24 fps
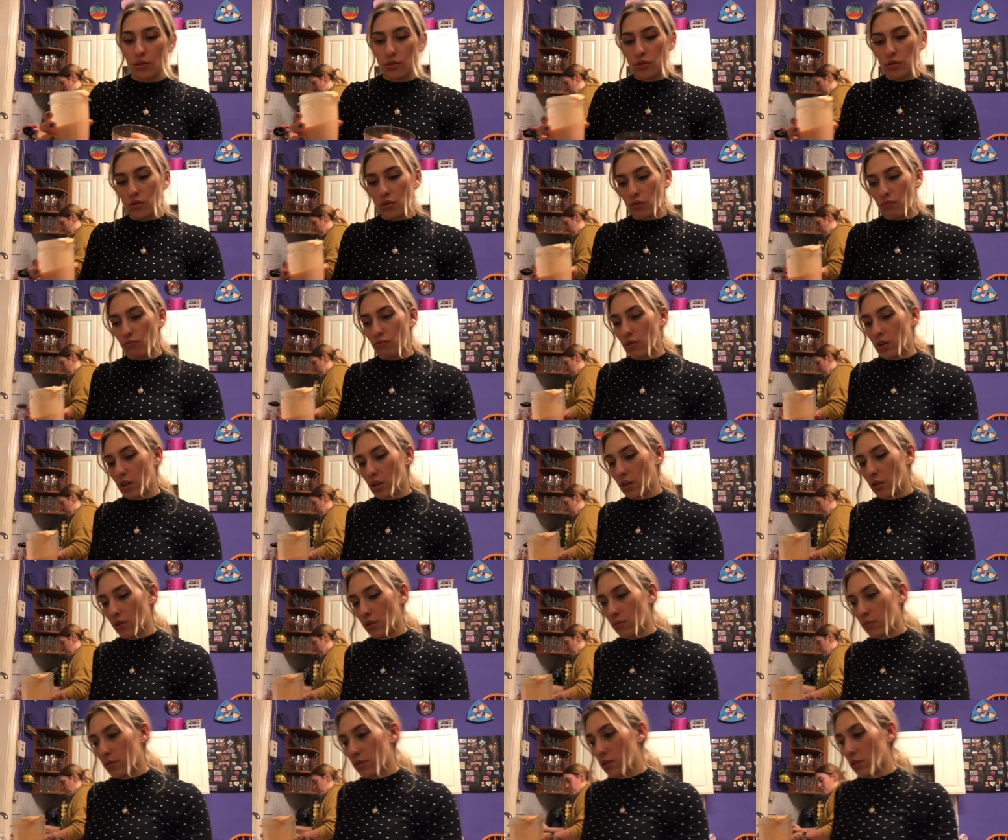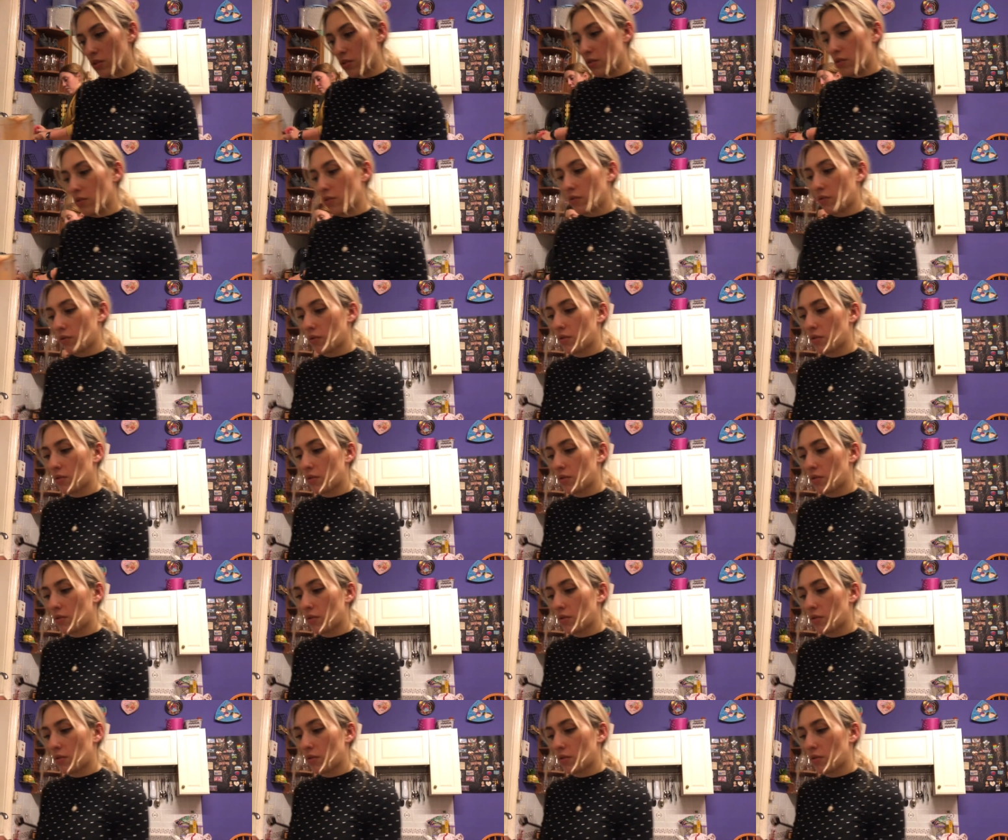also really hope it's enough.